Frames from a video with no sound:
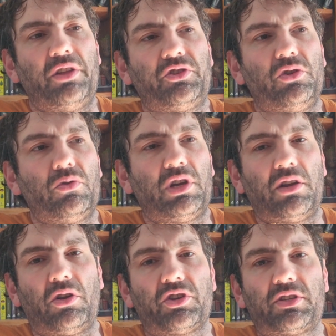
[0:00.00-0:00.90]
and you
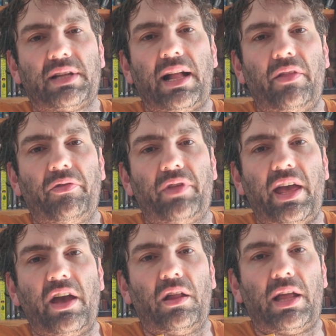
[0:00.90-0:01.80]
cannot stand
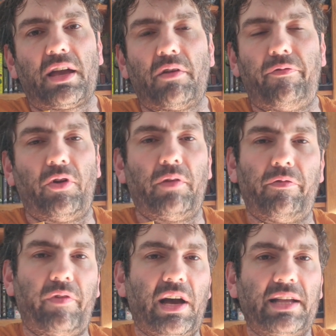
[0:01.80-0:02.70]
there like a fucking
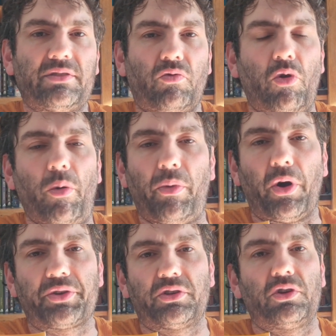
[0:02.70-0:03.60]
fighter or a
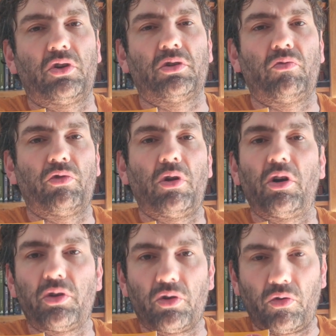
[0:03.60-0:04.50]
boxer, you're gonna
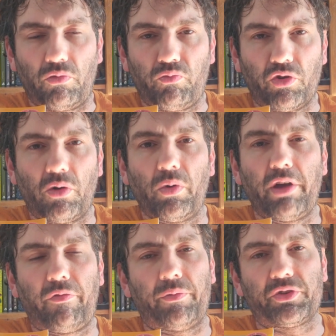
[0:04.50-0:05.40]
run
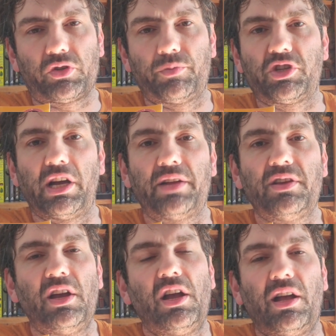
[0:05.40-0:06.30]
away from the subject.